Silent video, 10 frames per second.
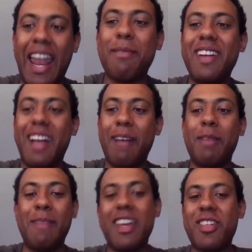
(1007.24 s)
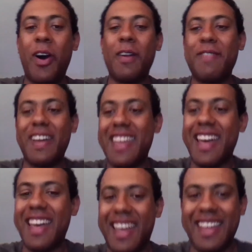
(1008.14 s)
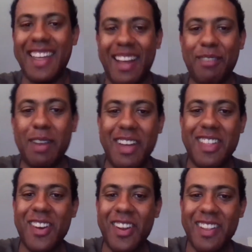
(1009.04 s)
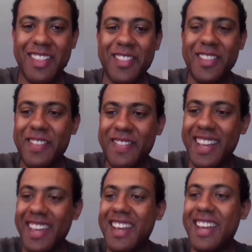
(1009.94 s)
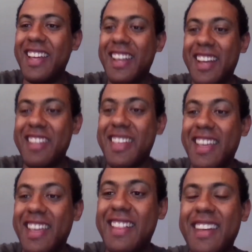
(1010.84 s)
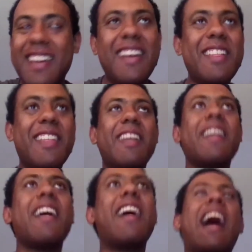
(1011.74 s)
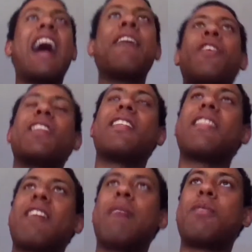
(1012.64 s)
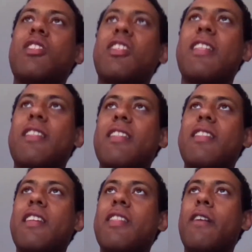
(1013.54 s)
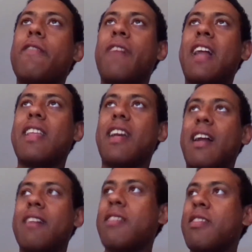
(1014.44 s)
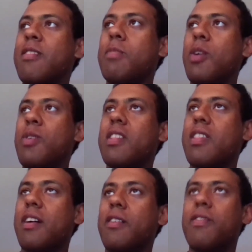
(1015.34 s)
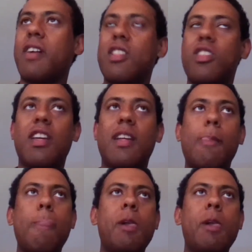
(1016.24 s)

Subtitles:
I'm going to make sure of it. Yeah, I'm going to make sure there's no such thing. Yeah, and she did. I've heard it described as she sort of fed the class system to itself, and she